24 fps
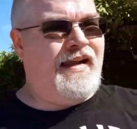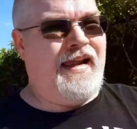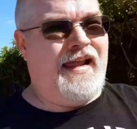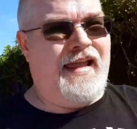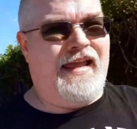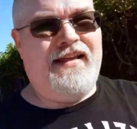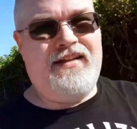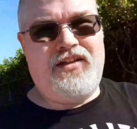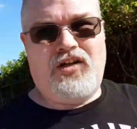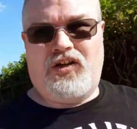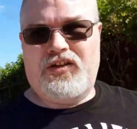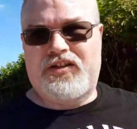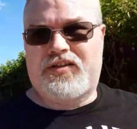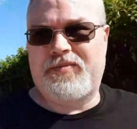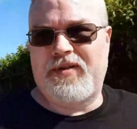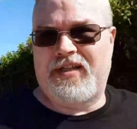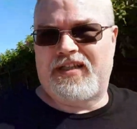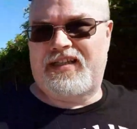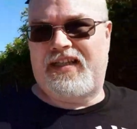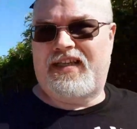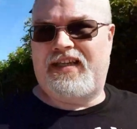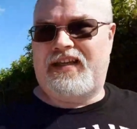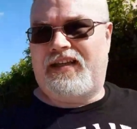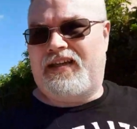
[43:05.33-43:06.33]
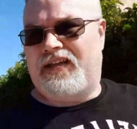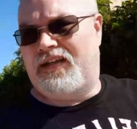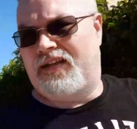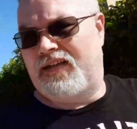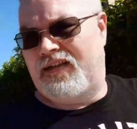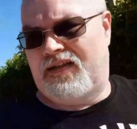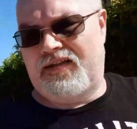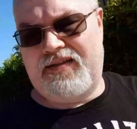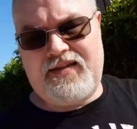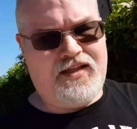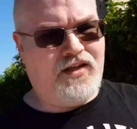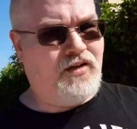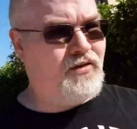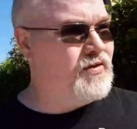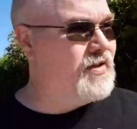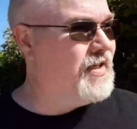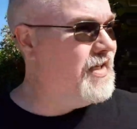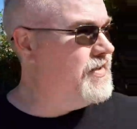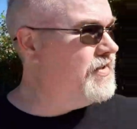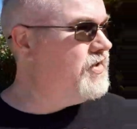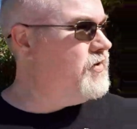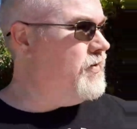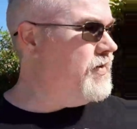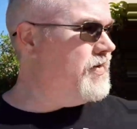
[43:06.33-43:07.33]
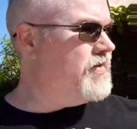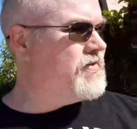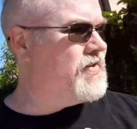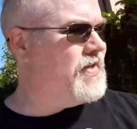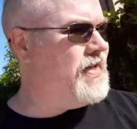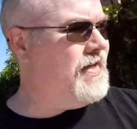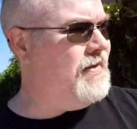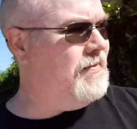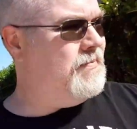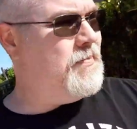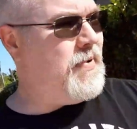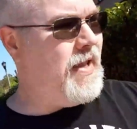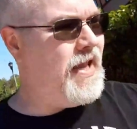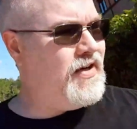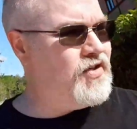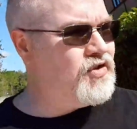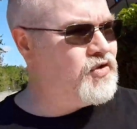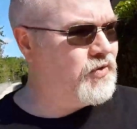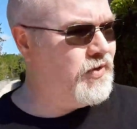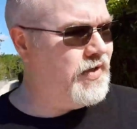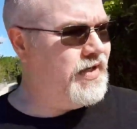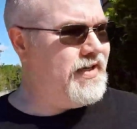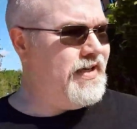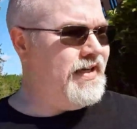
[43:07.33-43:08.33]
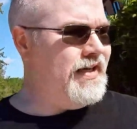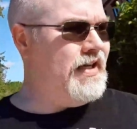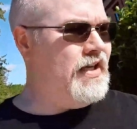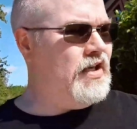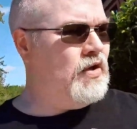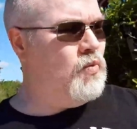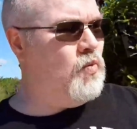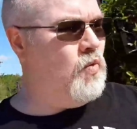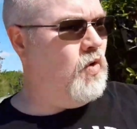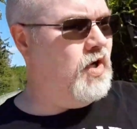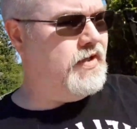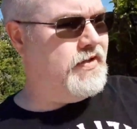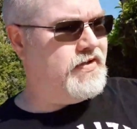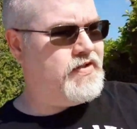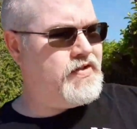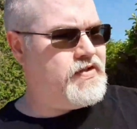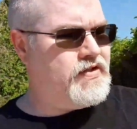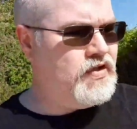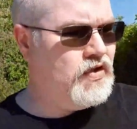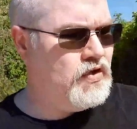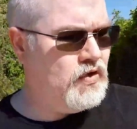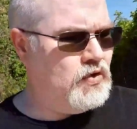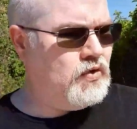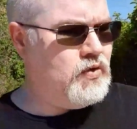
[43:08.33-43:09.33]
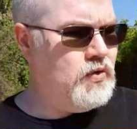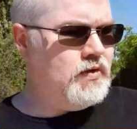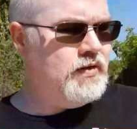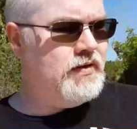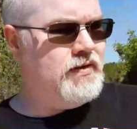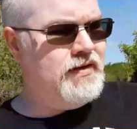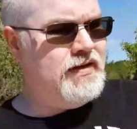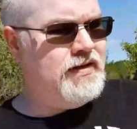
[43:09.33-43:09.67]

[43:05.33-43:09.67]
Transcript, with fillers: And ultimately, you know, Londo is a patriot. He wants to